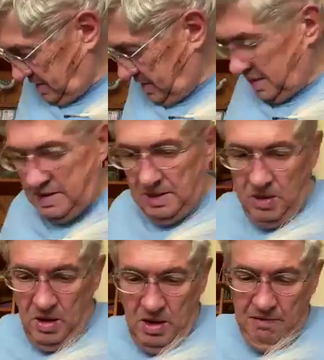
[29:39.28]
cut it
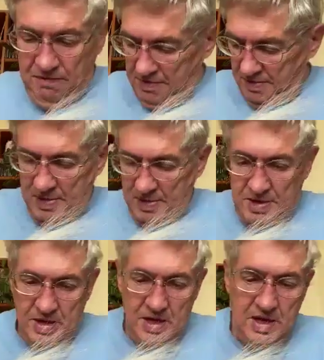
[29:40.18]
off
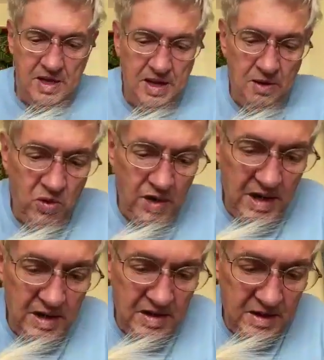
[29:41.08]
at
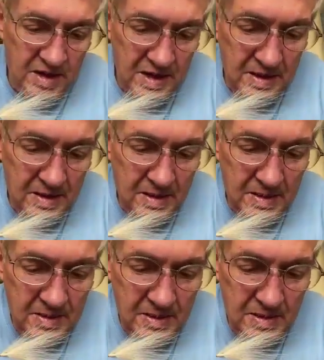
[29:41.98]
1/8 again.